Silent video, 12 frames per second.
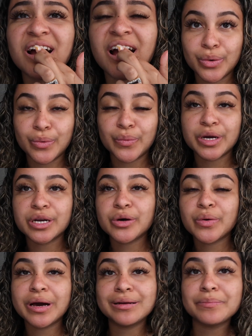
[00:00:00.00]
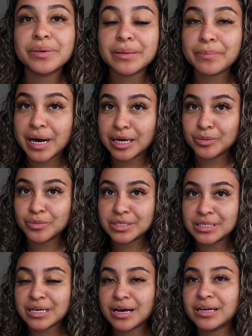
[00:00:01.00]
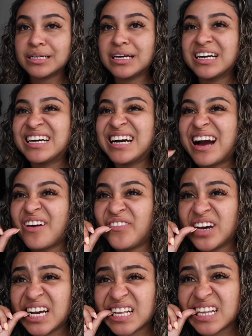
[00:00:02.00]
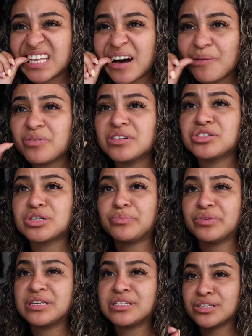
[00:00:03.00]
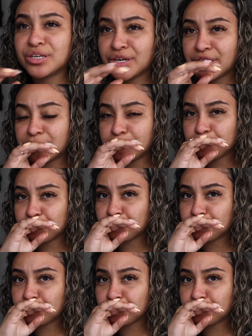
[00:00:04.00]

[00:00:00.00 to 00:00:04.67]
So we're gonna go ahead and put the bottom ones on feel like the top ones are pretty secure.